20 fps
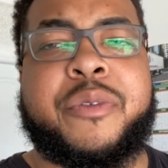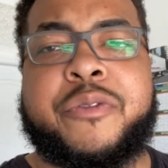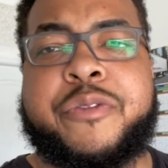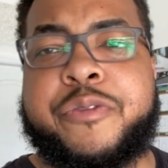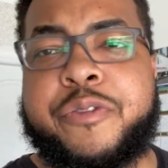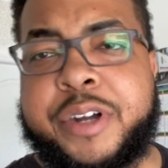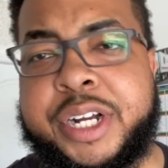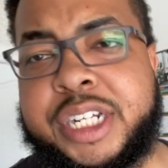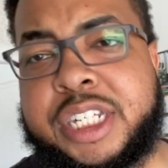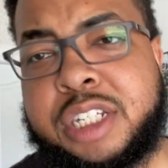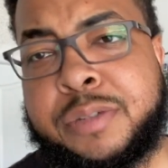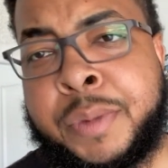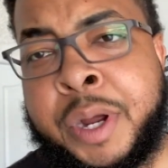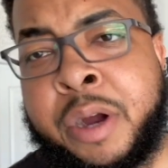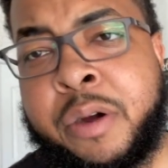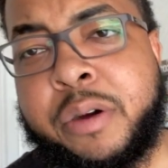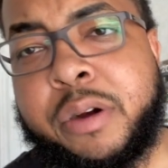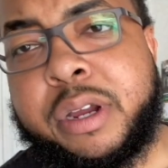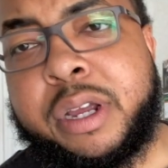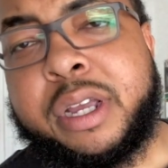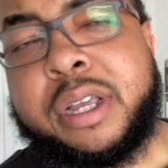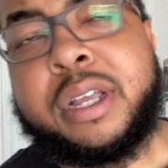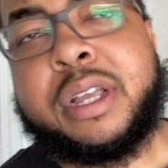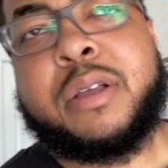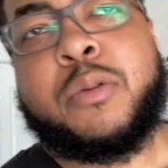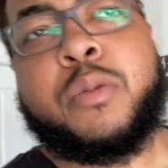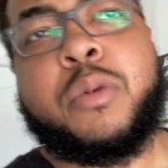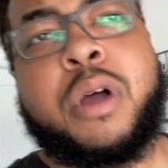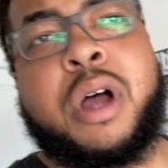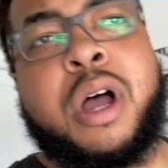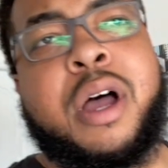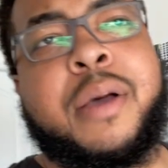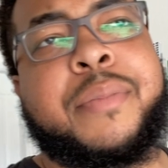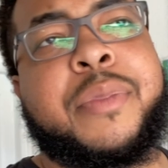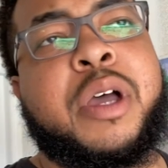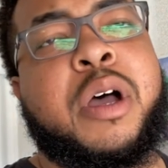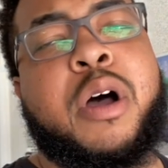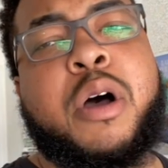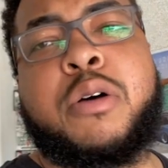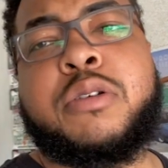Free Smoke, the
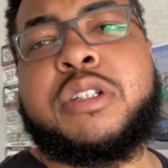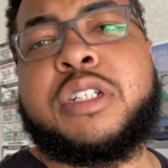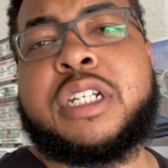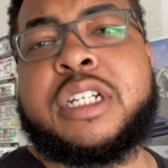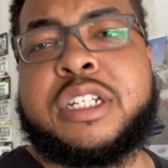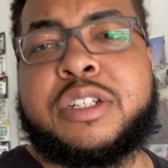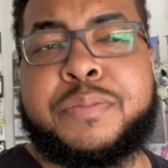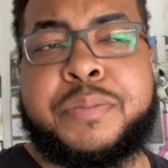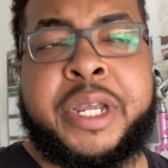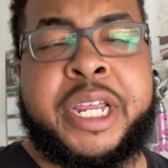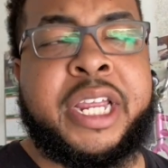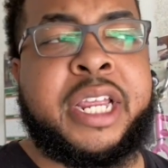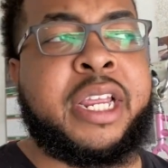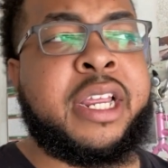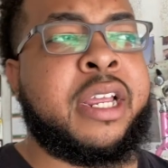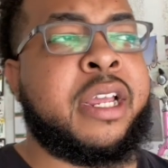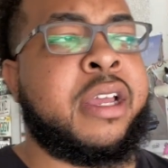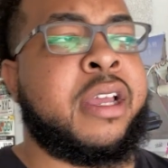host is me,